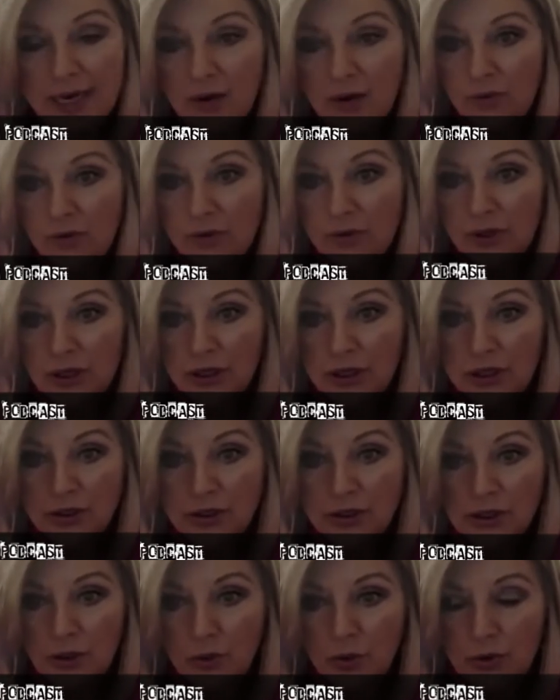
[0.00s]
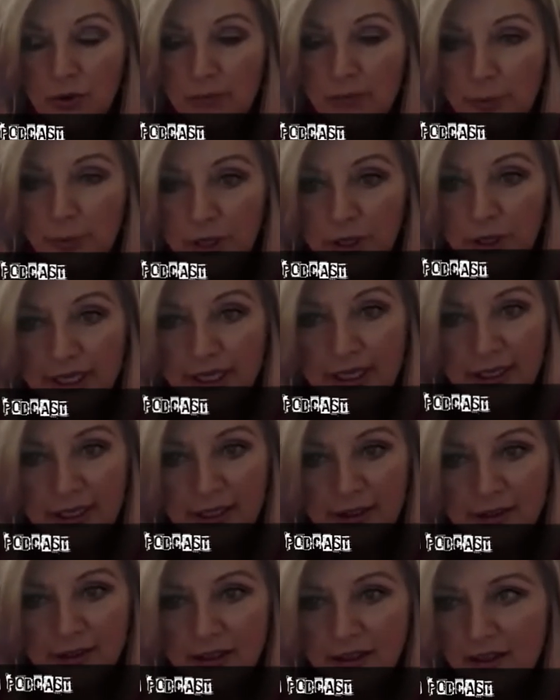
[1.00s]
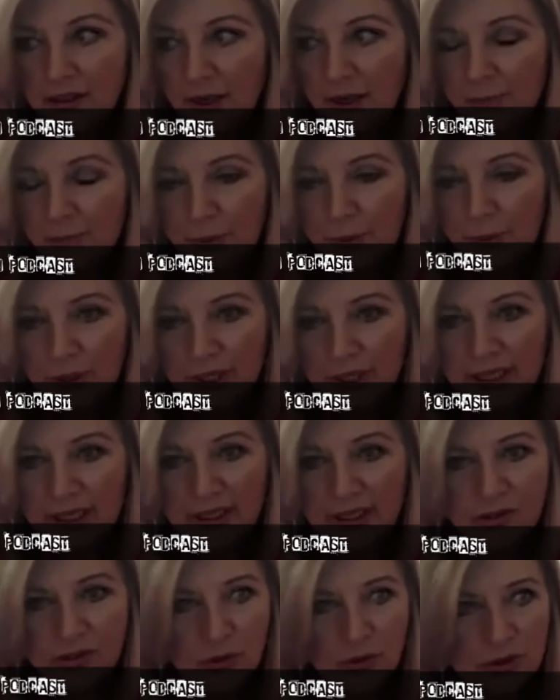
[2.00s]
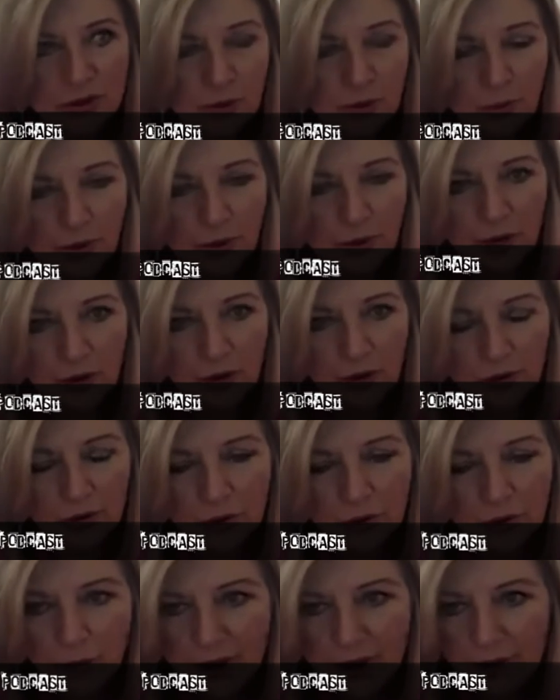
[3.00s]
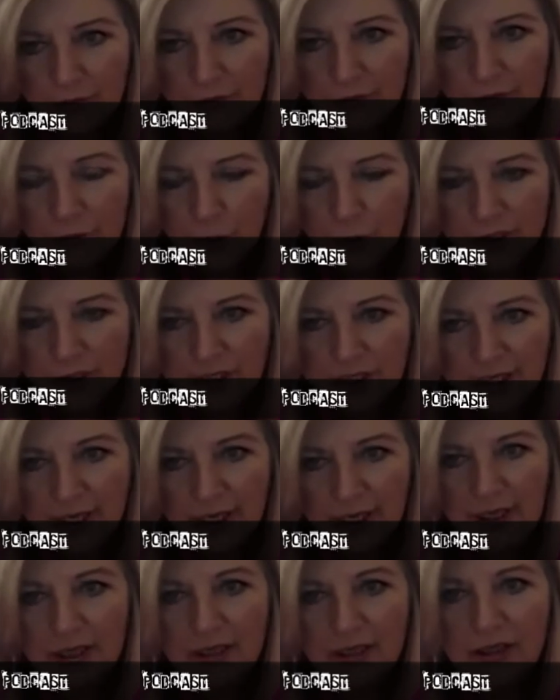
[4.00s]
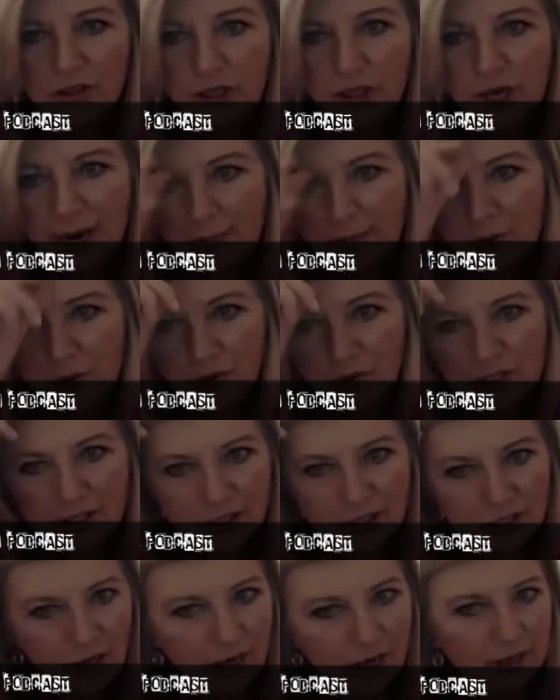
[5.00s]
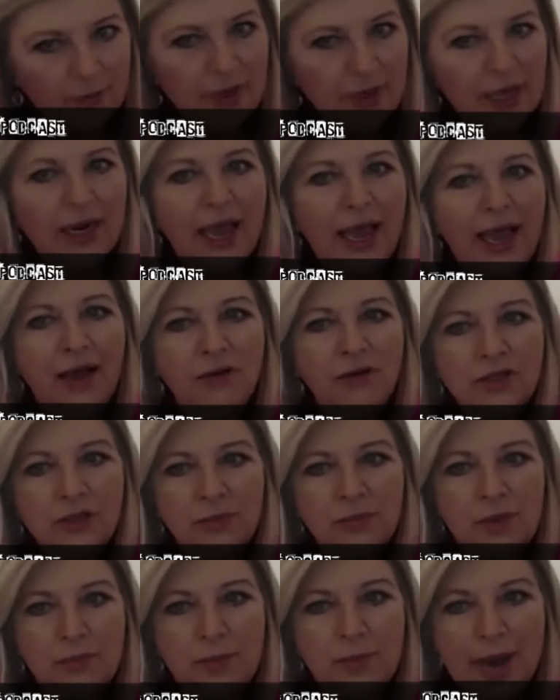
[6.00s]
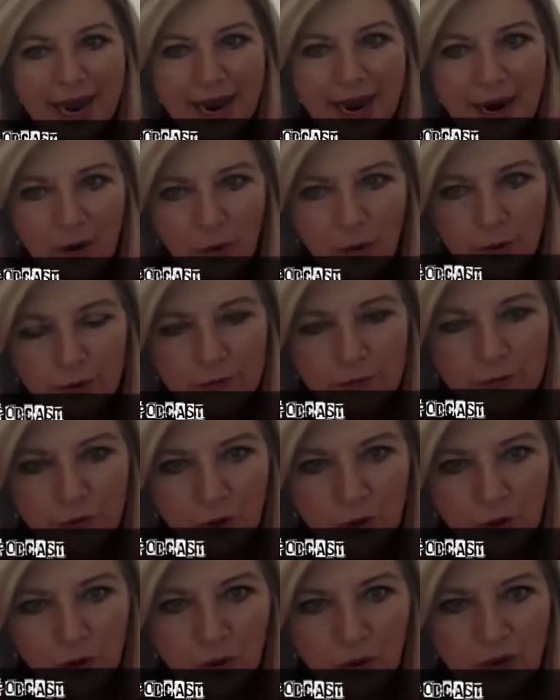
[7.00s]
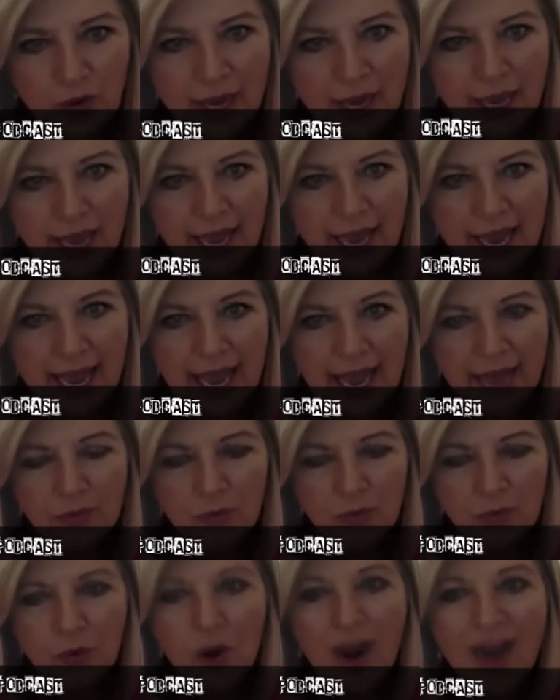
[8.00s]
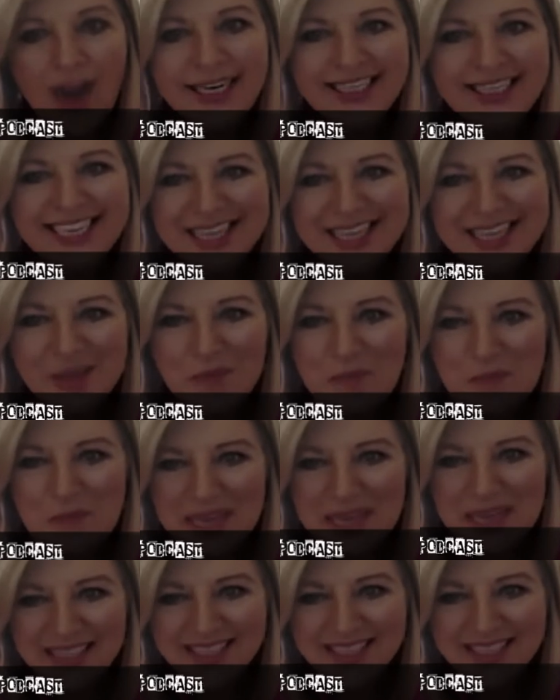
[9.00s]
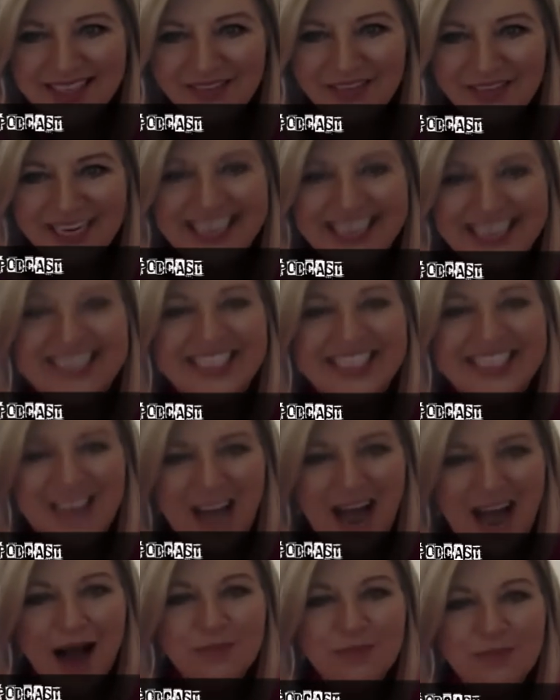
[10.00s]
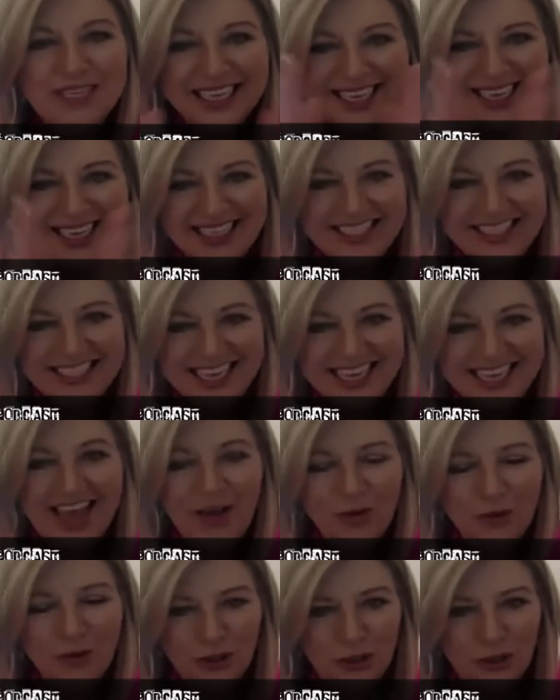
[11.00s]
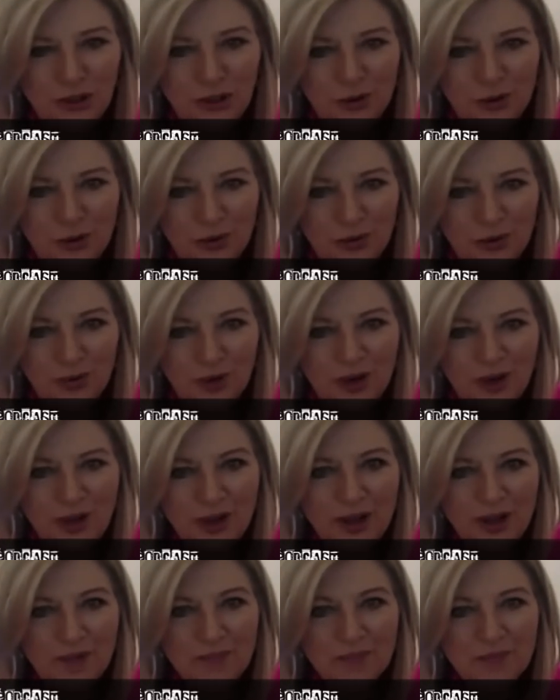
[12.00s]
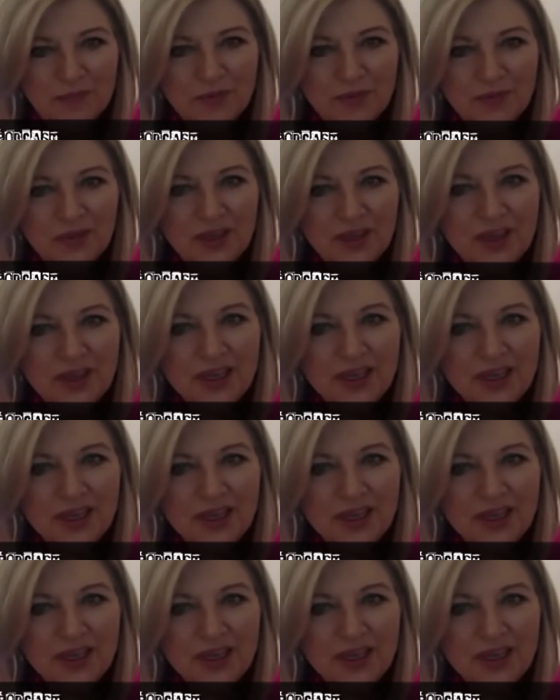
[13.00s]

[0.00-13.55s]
Now, so on bookends, it's like bookends on uh, on 12 and 14 in the chapters. He's talking about how to be powerful, and right in the midst of it, he stops and he tells you mm.